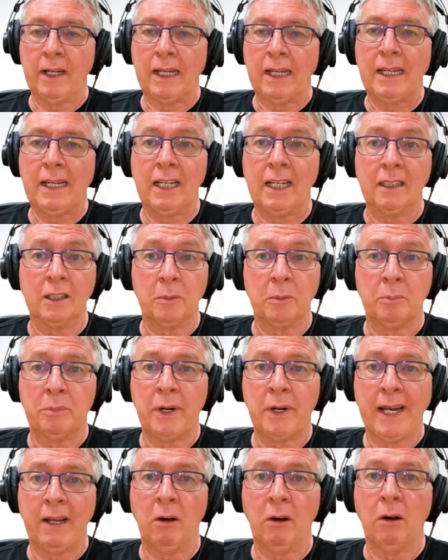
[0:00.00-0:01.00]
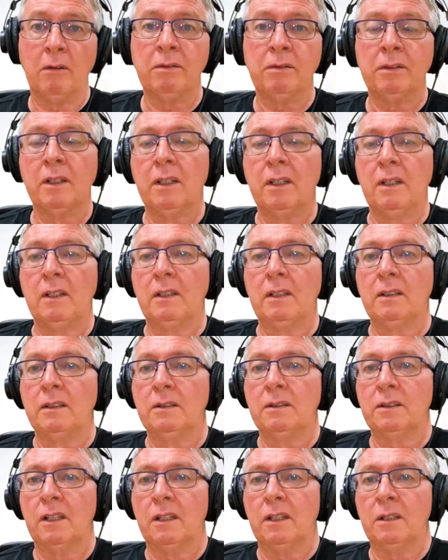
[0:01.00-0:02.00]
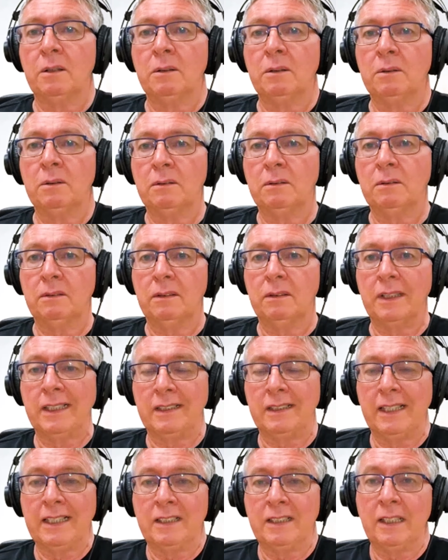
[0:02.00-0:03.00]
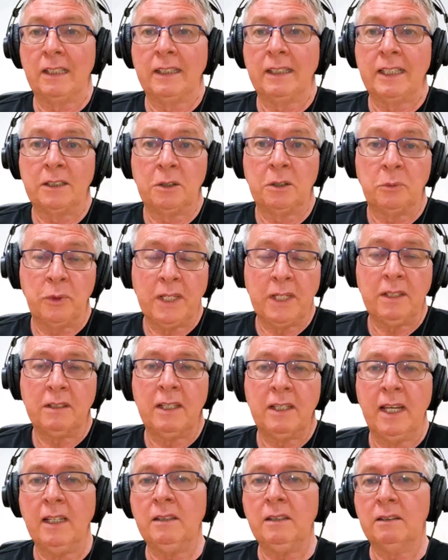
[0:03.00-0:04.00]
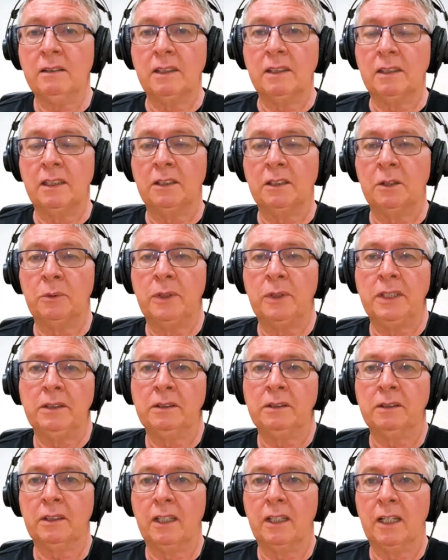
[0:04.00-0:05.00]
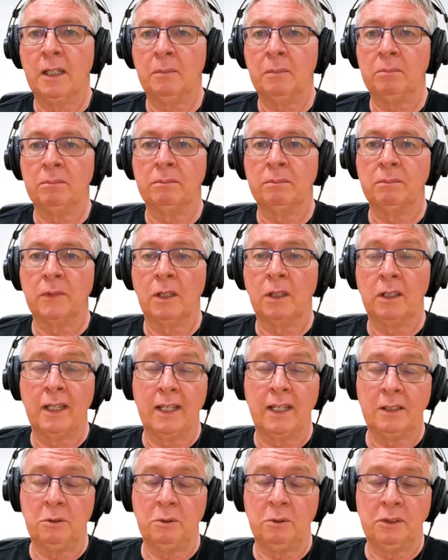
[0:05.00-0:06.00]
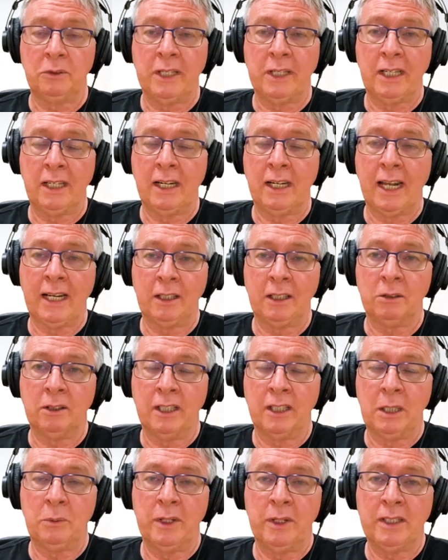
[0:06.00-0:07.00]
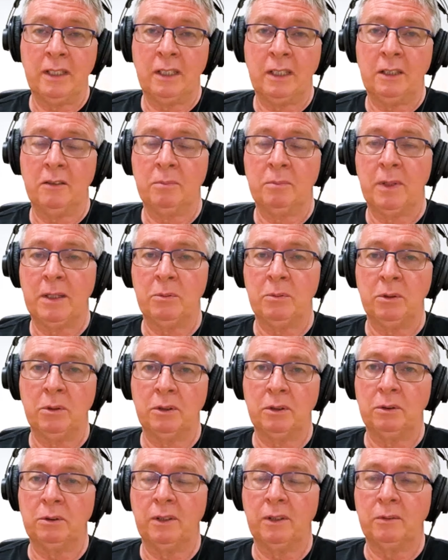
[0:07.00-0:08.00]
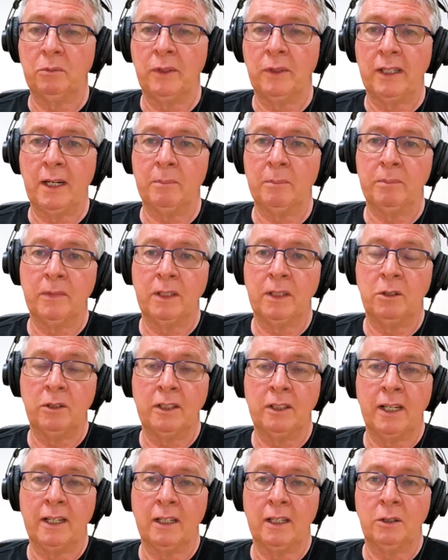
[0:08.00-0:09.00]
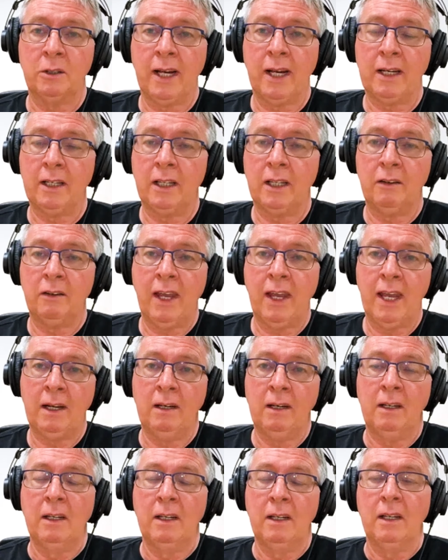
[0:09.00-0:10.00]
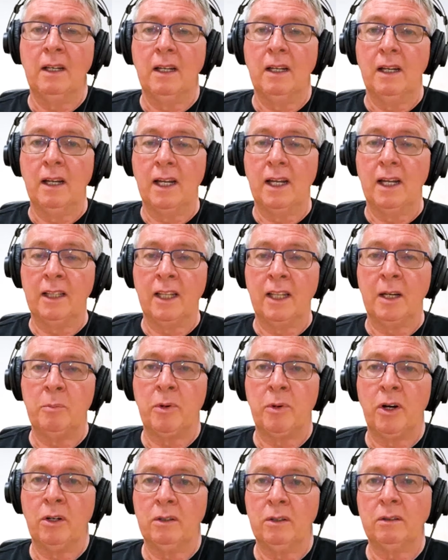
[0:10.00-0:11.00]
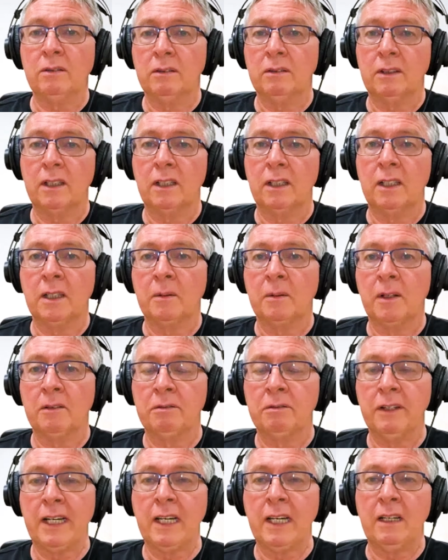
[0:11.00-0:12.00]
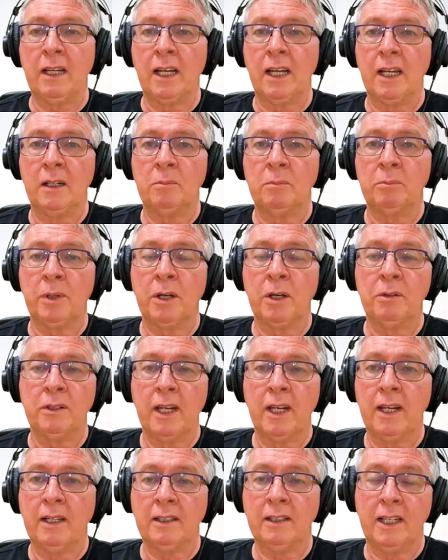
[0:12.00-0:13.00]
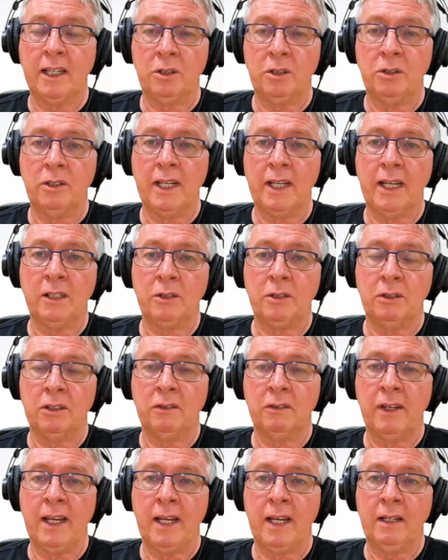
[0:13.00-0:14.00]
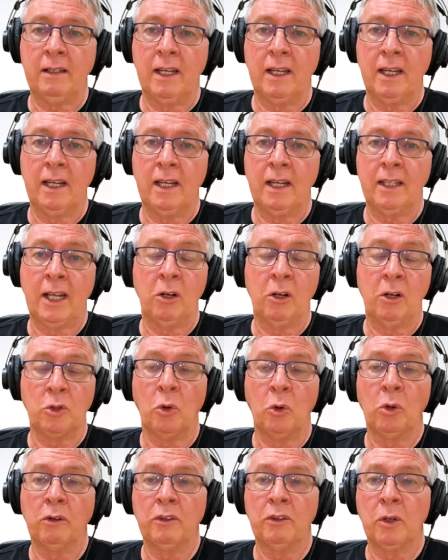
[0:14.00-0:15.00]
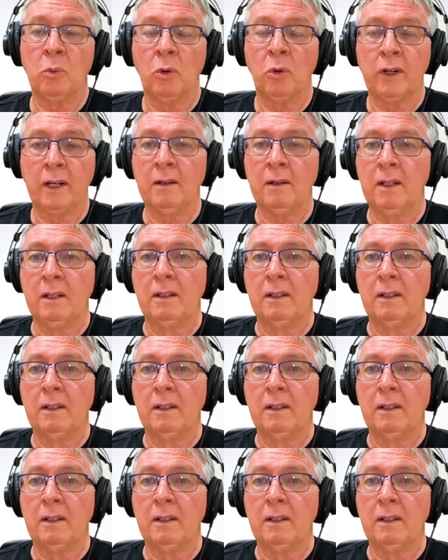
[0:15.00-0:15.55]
might get hit and can break off. So it's a risk. Yes, it is a risk. I actually was reading an article only recently of people who went up the Unidata track in their van and they broke a fitting, and both tanks had two tanks on the van, and they lost all of their water.